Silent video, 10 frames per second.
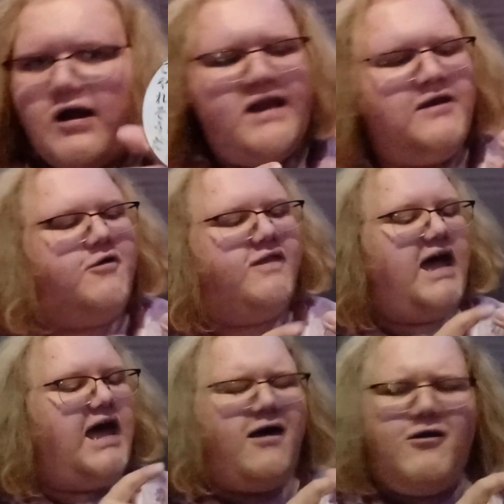I know
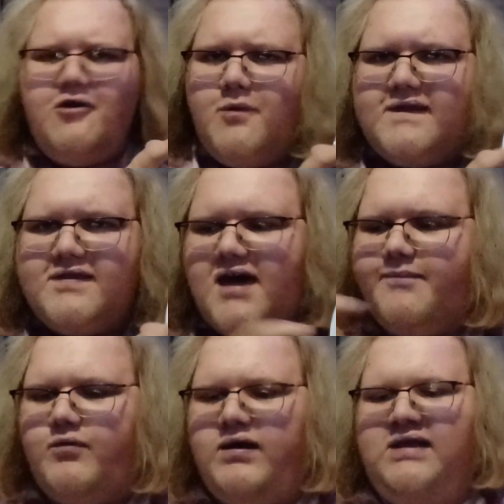that. I don't know what the top
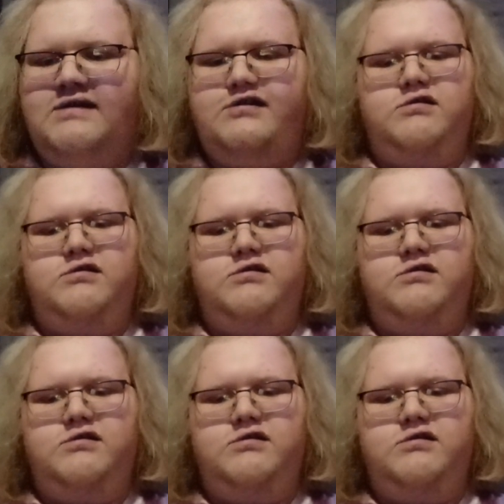one is.